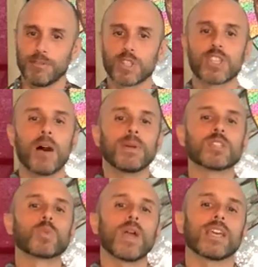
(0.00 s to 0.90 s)
For some,
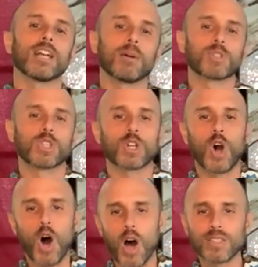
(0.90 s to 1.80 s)
it's waking up to the
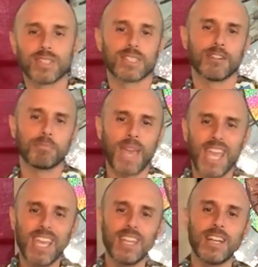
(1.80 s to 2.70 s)
causes of
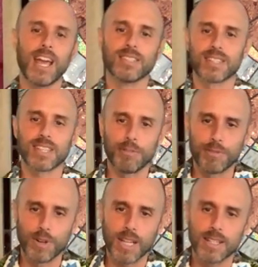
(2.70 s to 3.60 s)
pain and
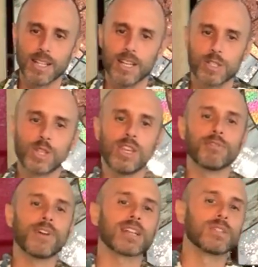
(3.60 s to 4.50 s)
suffering, to the
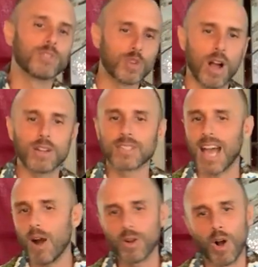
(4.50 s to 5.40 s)
effect of drugs,
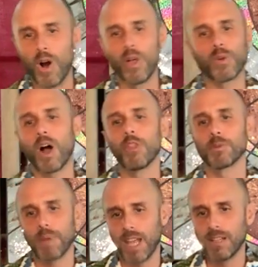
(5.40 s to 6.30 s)
alcohol, or
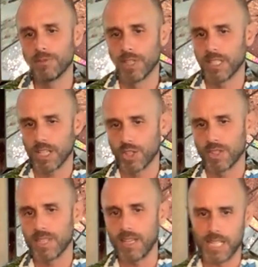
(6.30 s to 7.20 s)
other painful
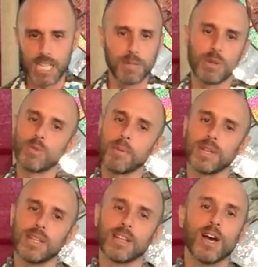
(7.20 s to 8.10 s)
addictions that need to be
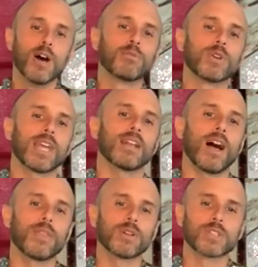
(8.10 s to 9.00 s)
remedied. For yet
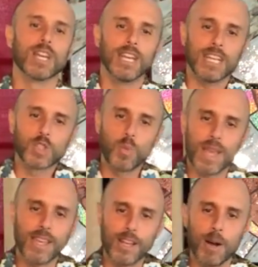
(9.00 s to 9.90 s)
others, it's
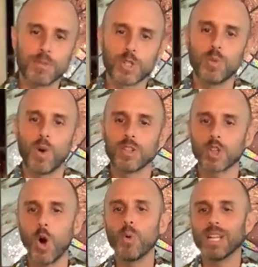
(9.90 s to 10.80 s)
waking up to one's
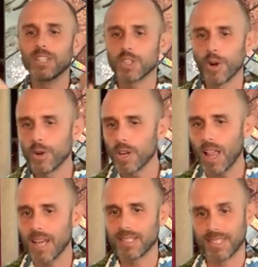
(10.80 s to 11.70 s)
own
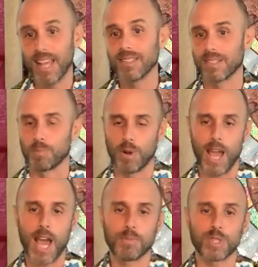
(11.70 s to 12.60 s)
internalized sense,
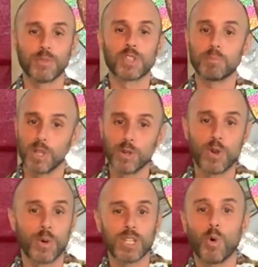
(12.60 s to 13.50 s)
perhaps, of
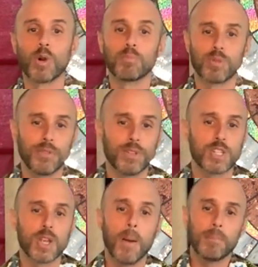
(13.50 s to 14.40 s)
superiority or
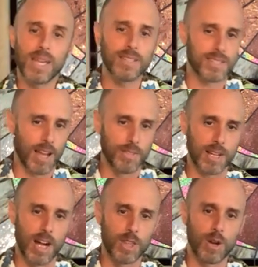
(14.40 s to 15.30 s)
privilege based on the
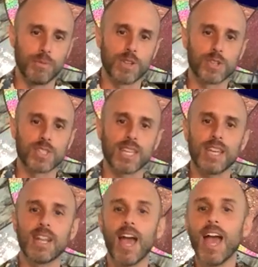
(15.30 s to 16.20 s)
color of their
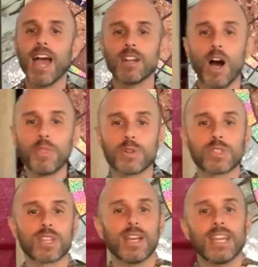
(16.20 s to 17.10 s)
skin. And
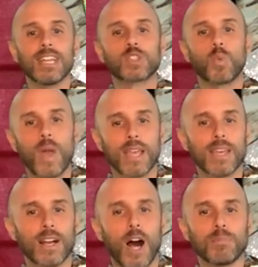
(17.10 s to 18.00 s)
others, it's
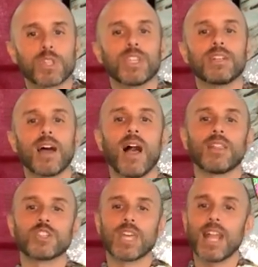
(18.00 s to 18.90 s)
waking up to the
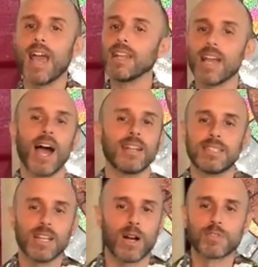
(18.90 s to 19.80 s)
knowledge that any
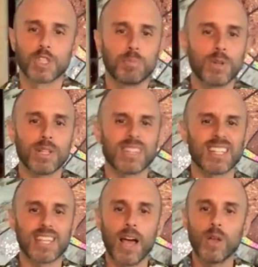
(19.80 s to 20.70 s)
idea of spirit
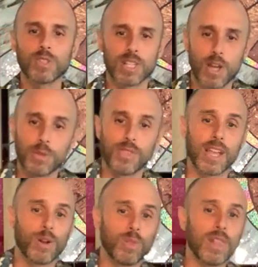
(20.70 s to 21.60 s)
that tells another
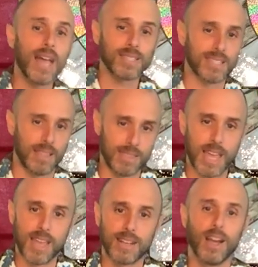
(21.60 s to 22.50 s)
they are less
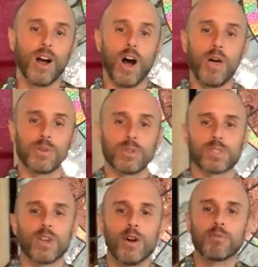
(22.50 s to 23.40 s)
than
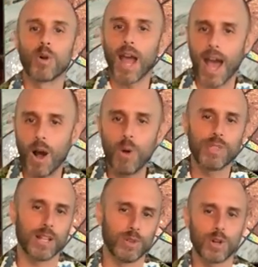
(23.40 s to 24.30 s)
others for how
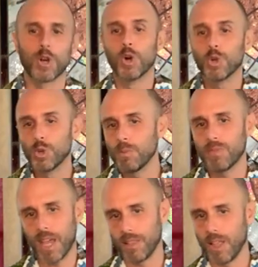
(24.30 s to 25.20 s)
they look, whom
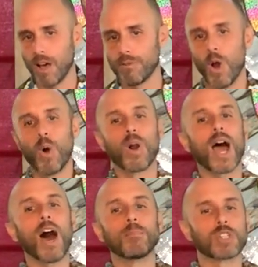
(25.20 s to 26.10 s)
they love, or
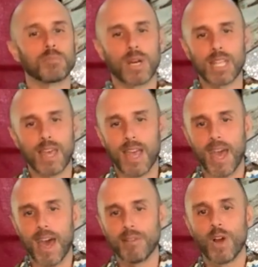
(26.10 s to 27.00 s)
how much money they
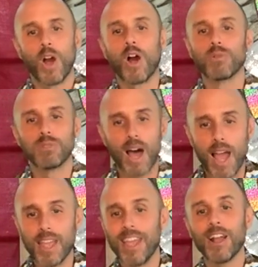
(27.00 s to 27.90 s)
have are
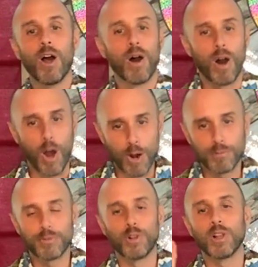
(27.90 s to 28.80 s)
lying,
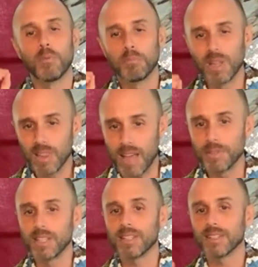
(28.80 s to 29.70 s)
harmful,
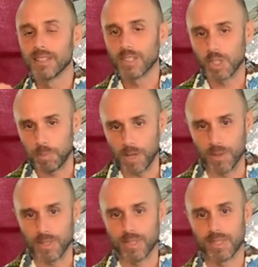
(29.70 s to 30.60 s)
malevolent
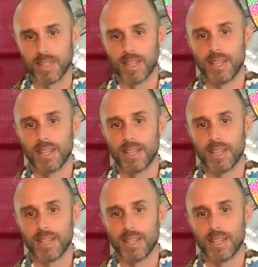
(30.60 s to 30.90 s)
spirits.